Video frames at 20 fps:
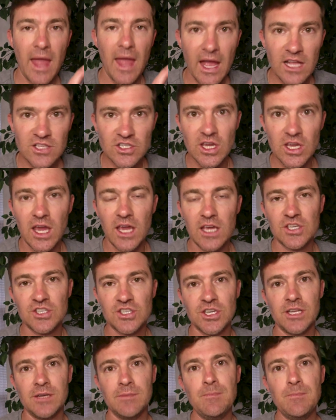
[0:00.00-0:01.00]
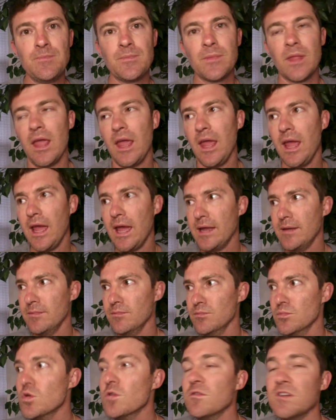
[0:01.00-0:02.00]
education
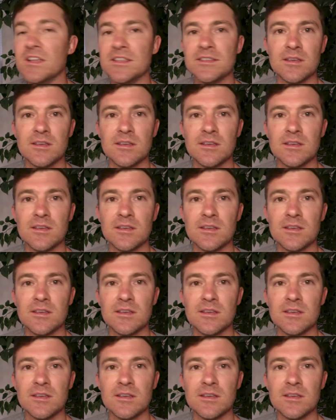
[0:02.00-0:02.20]
and move it